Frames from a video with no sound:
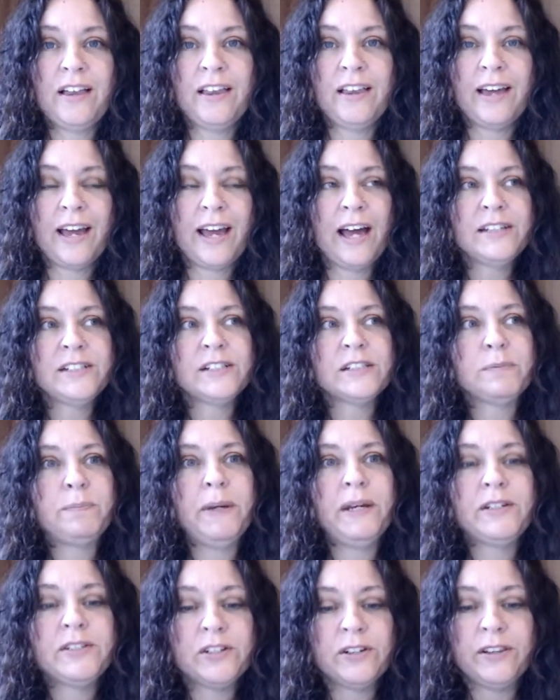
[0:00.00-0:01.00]
Like I just
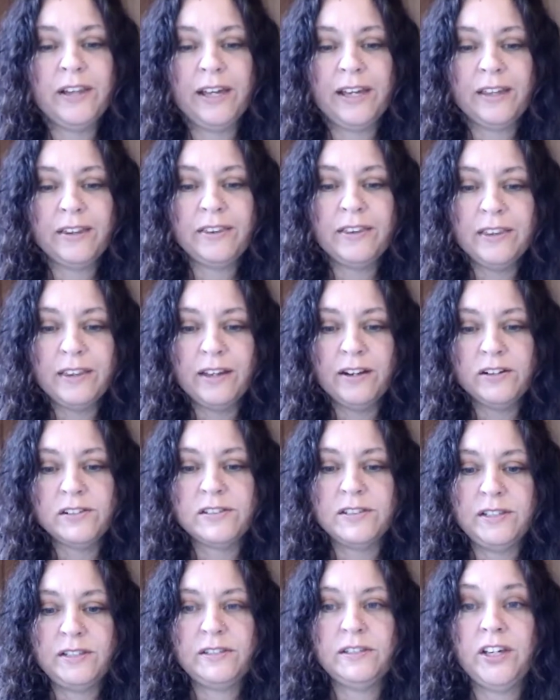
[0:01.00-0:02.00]
pictured, like, here's
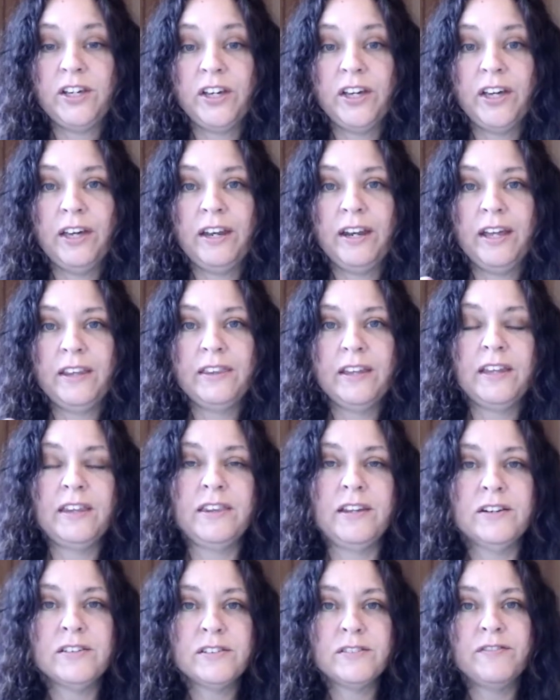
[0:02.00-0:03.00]
this good, and then
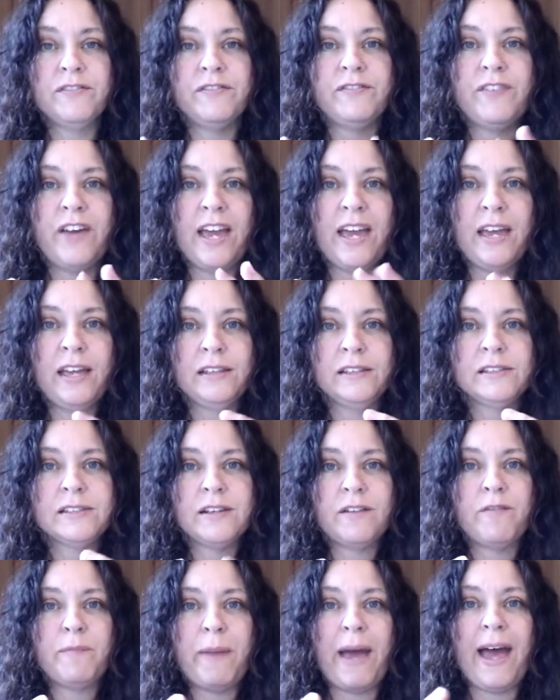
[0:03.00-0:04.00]
there's veins
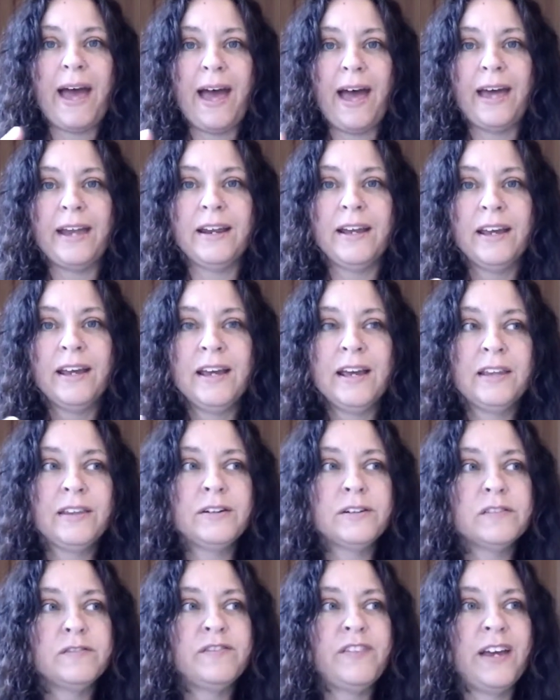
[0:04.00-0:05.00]
of bad.
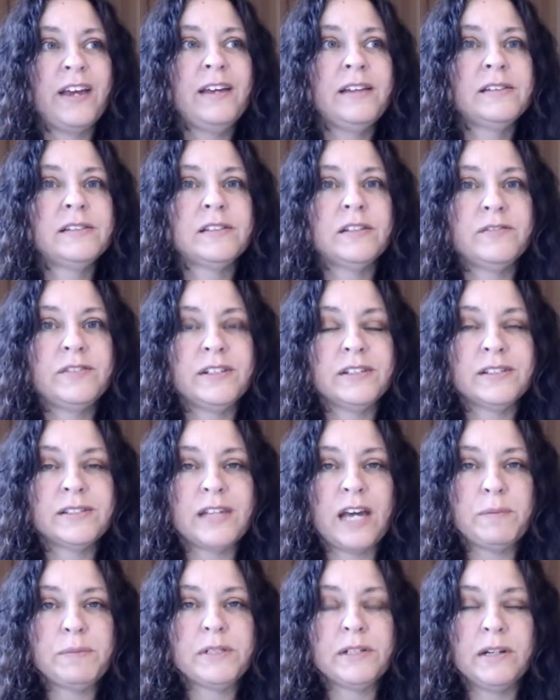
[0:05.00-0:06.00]
There's veins of
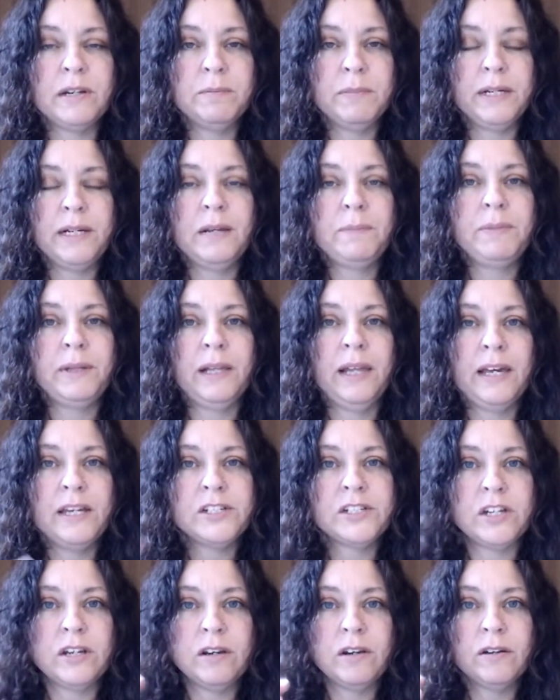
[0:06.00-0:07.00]
deception and
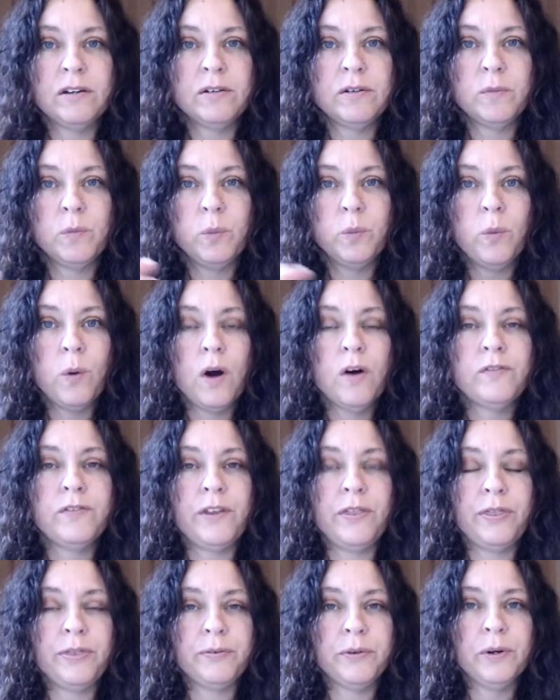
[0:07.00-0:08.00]
manipulation
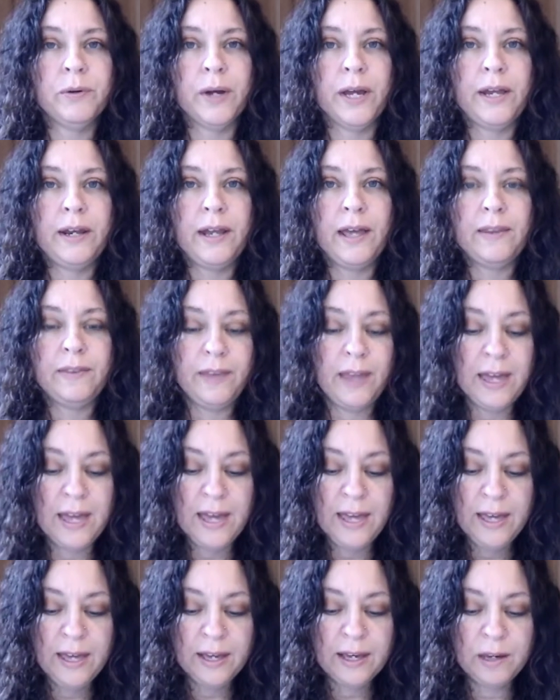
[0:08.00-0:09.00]
woven through it and
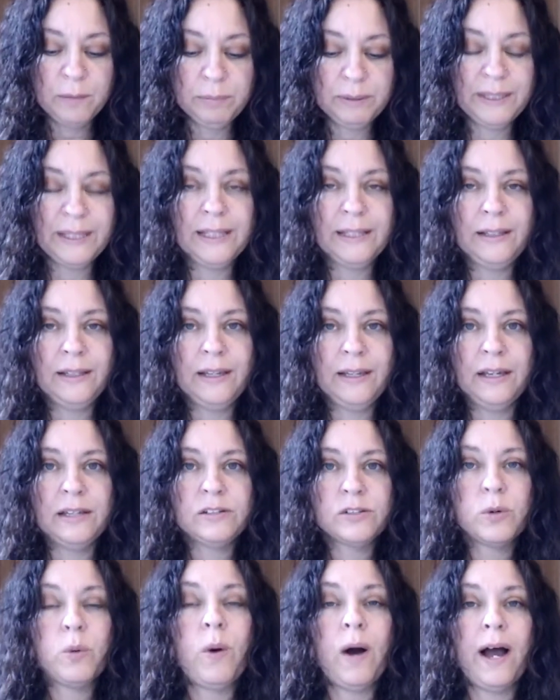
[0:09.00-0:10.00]
completely
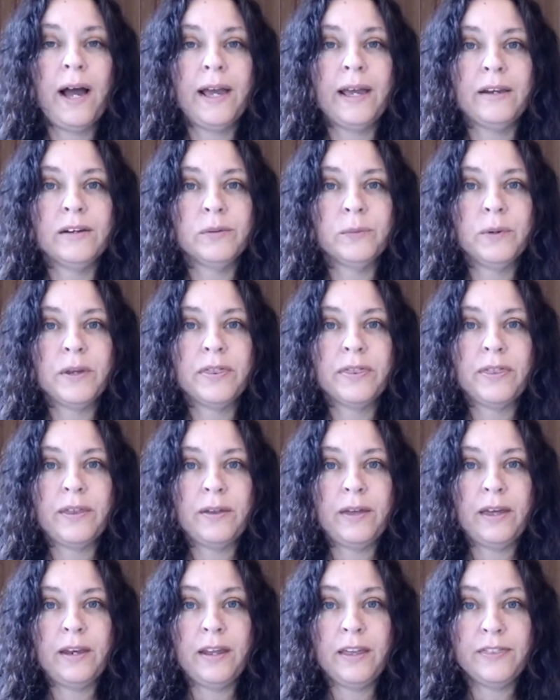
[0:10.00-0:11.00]
entwined with
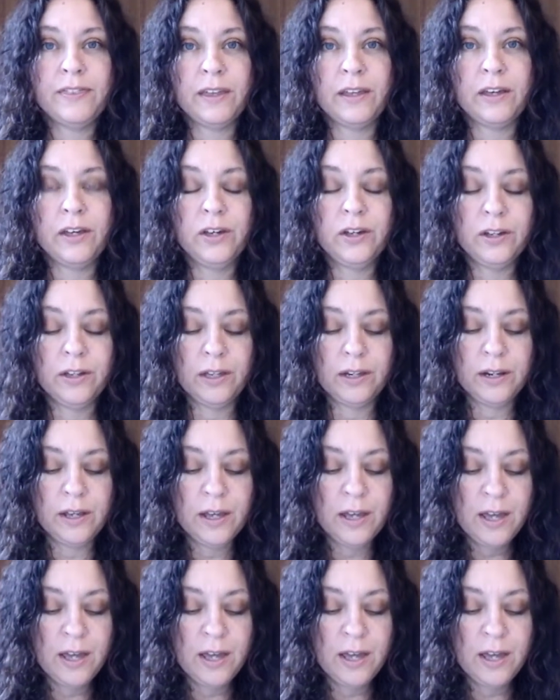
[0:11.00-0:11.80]
anything good.